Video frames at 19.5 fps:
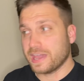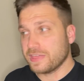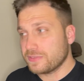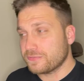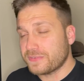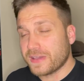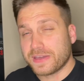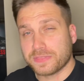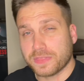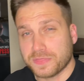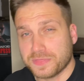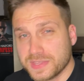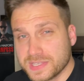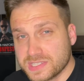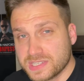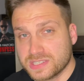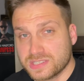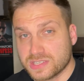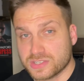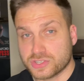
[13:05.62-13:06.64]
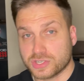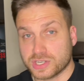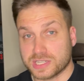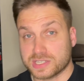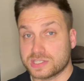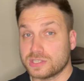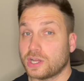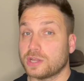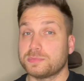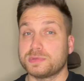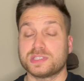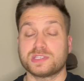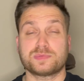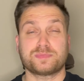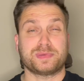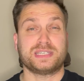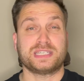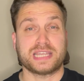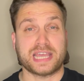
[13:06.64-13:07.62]
the fact that this decision has not been
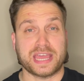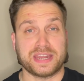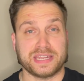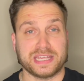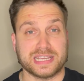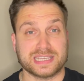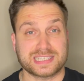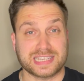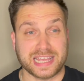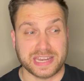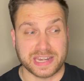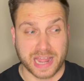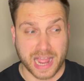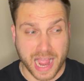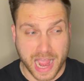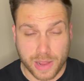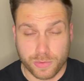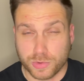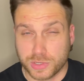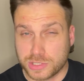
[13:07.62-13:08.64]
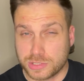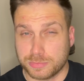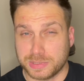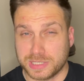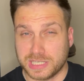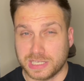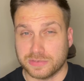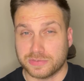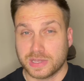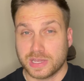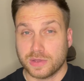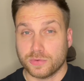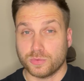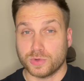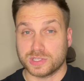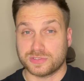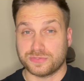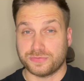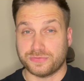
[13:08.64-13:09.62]
spontaneous and I want to believe
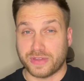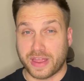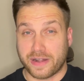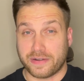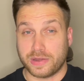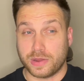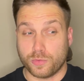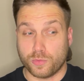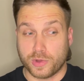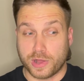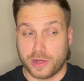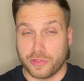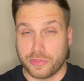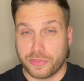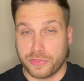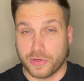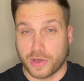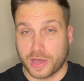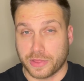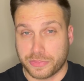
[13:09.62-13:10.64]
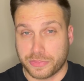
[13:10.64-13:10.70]
was very well thought